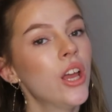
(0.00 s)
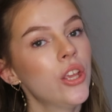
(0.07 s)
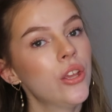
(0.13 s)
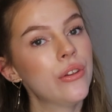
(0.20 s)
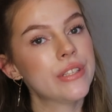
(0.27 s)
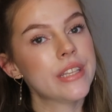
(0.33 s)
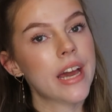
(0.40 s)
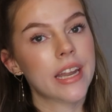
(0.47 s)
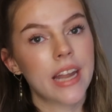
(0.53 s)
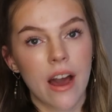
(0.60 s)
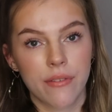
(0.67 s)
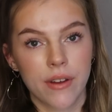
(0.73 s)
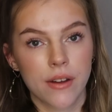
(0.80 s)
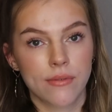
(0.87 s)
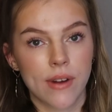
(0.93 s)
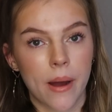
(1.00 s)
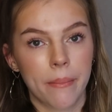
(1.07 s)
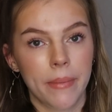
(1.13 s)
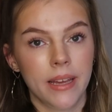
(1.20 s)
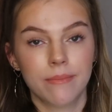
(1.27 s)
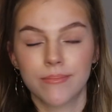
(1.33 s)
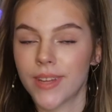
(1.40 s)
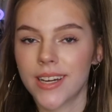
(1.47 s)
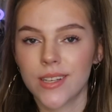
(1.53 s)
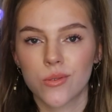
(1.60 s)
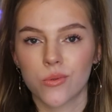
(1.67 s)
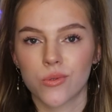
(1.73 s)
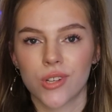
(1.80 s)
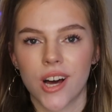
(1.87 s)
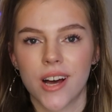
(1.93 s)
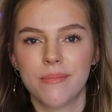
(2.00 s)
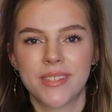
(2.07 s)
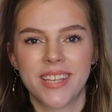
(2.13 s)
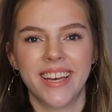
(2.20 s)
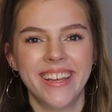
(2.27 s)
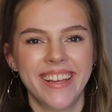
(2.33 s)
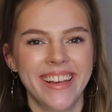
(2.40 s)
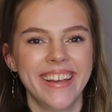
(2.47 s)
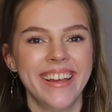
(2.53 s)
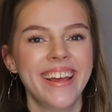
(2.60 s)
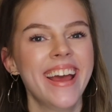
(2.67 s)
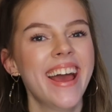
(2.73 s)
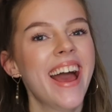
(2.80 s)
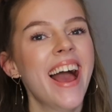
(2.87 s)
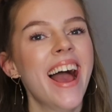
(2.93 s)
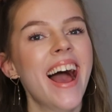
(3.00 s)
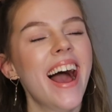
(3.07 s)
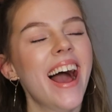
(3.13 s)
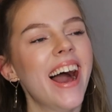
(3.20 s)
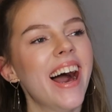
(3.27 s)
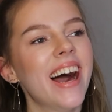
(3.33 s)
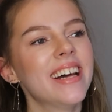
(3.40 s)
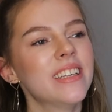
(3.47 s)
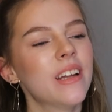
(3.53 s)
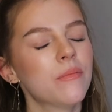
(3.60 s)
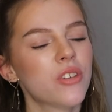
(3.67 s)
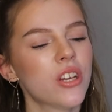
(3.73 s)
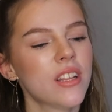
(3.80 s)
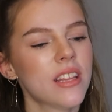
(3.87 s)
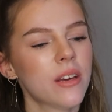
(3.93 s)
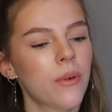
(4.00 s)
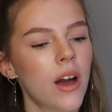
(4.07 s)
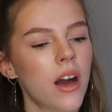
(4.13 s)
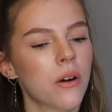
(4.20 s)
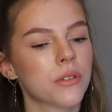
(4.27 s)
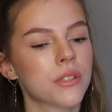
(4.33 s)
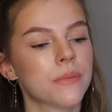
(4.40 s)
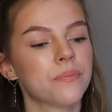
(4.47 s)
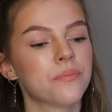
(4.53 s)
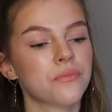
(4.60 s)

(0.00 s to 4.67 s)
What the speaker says: use it and have it around me at all times. And I'm trying to think what else.